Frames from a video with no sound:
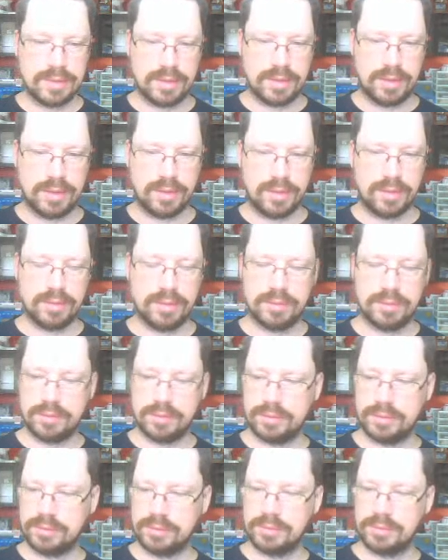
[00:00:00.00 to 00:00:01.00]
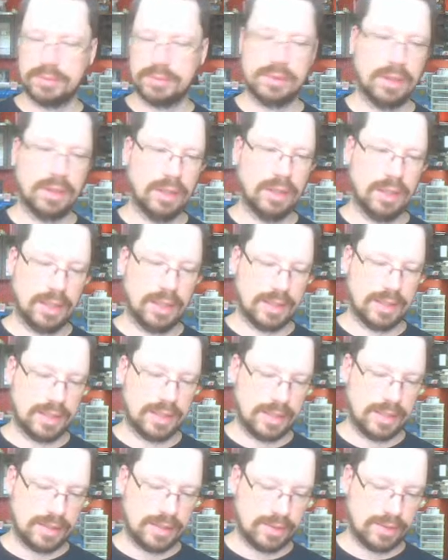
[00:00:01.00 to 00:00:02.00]
here, and
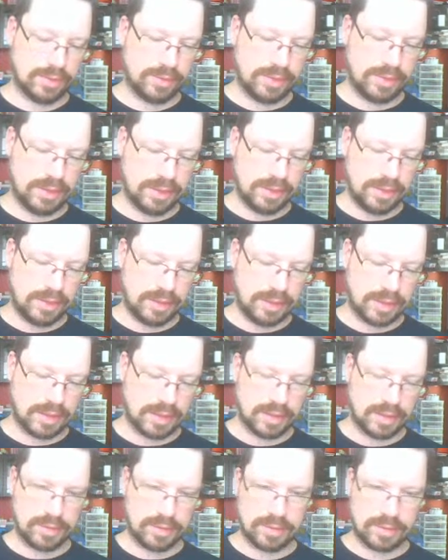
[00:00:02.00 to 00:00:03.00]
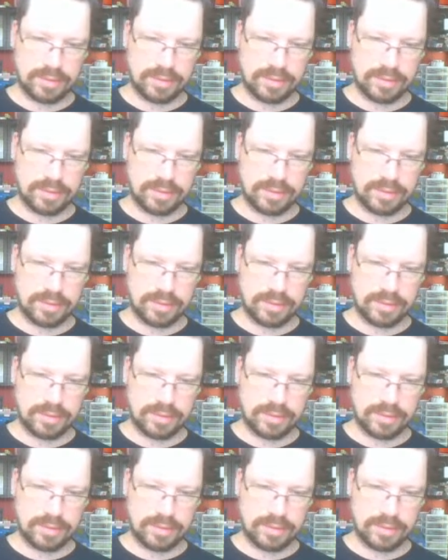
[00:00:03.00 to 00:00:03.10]
I don't need any kind of